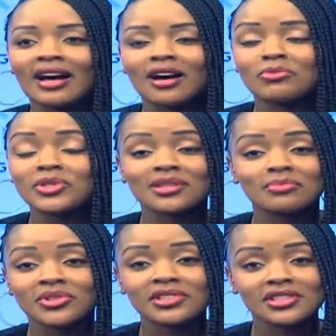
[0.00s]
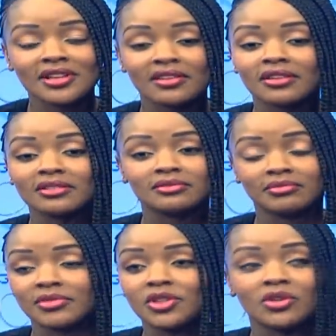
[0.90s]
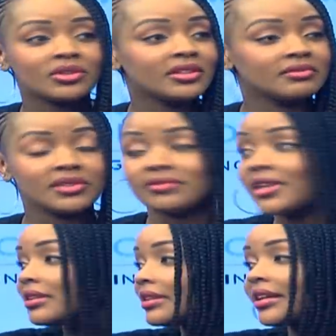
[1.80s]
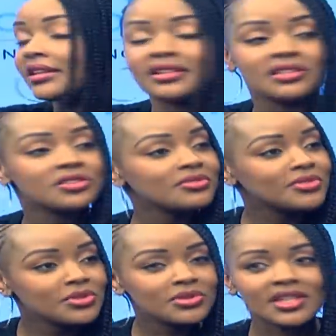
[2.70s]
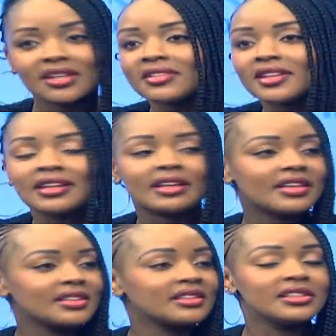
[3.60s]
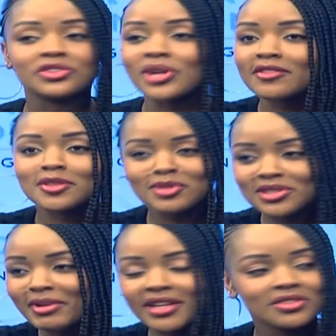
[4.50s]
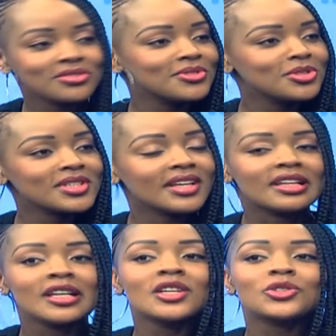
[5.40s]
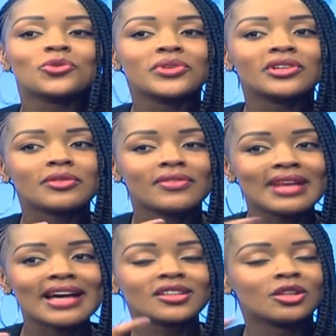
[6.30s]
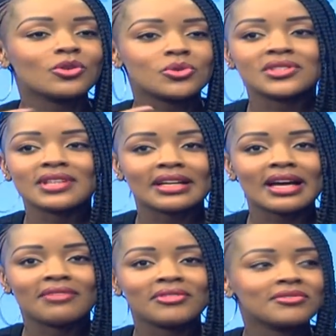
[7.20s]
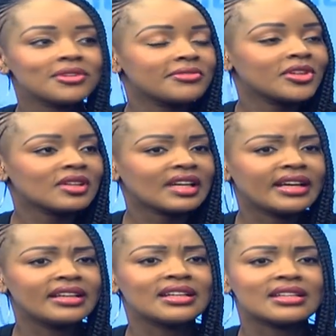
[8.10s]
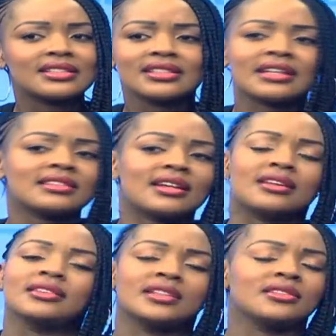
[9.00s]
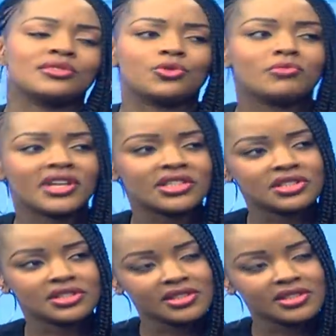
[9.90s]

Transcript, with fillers: We support each other, you know, even like interviews and everything. Like he drives me to my interviews. Like so, we're that close that I've never felt like atisasa. It's too much.